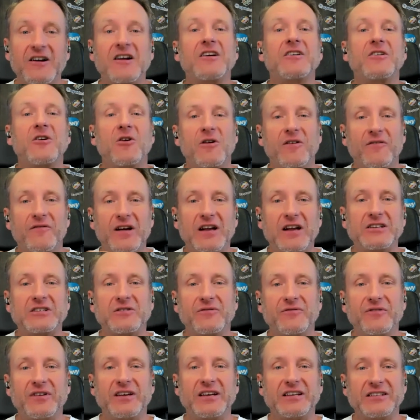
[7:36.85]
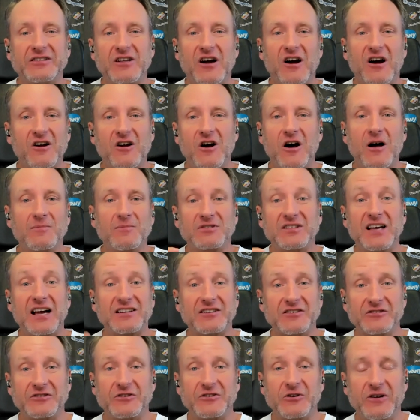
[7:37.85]
Go to
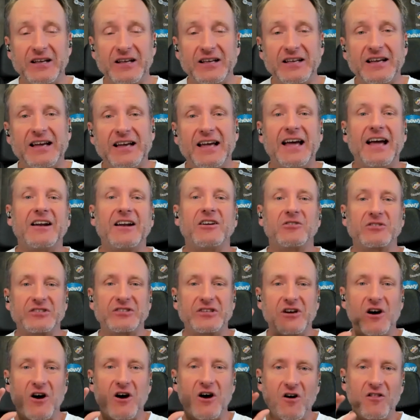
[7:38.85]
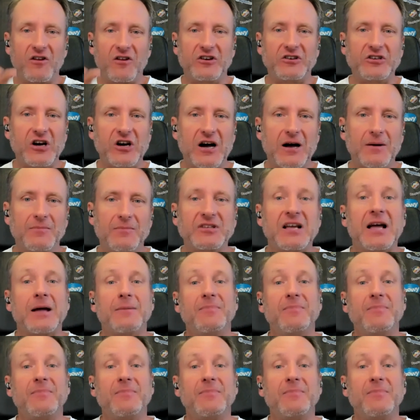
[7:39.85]
venturefizz.com/Nasuni and you'll see all their jobs.